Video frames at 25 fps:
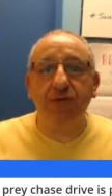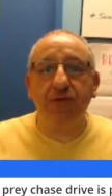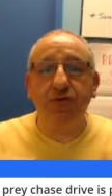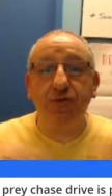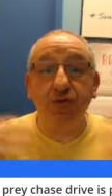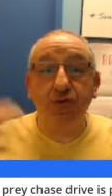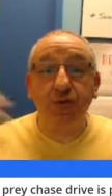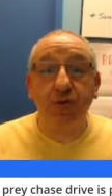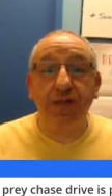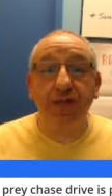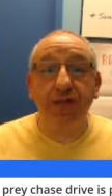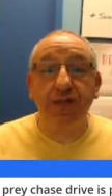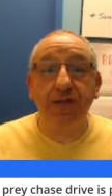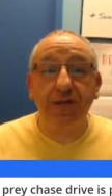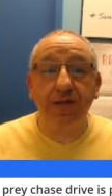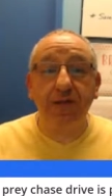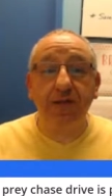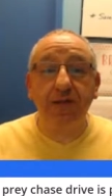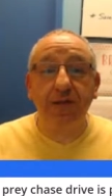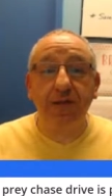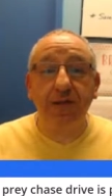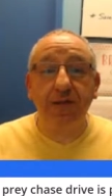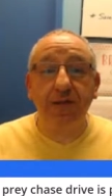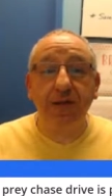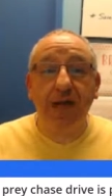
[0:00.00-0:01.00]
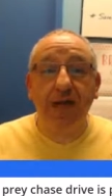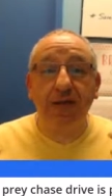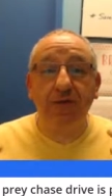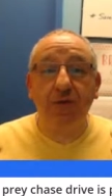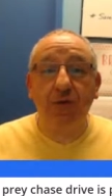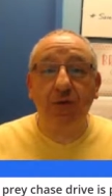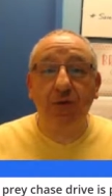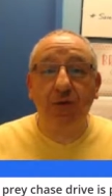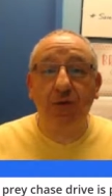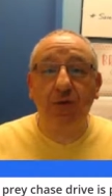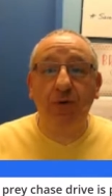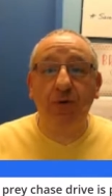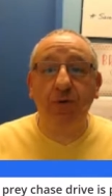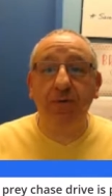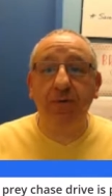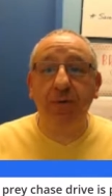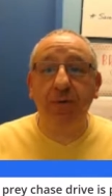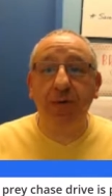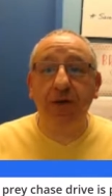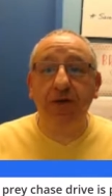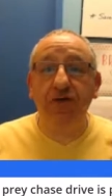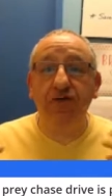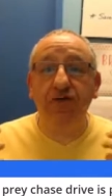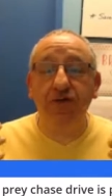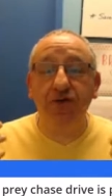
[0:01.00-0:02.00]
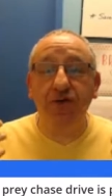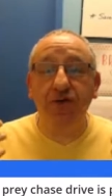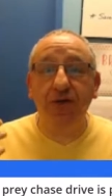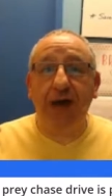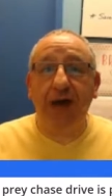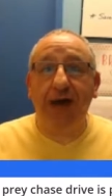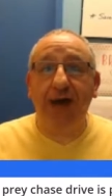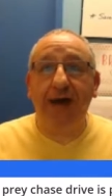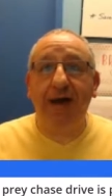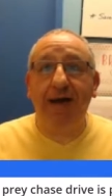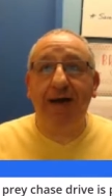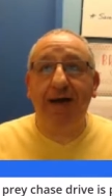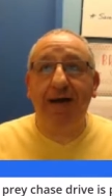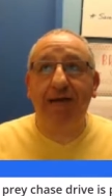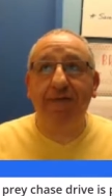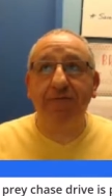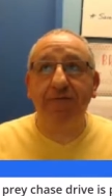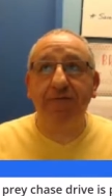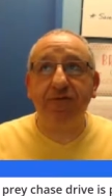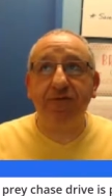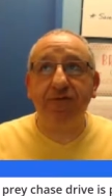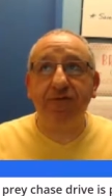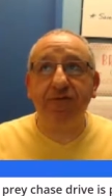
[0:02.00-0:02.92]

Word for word: Do it at home so you have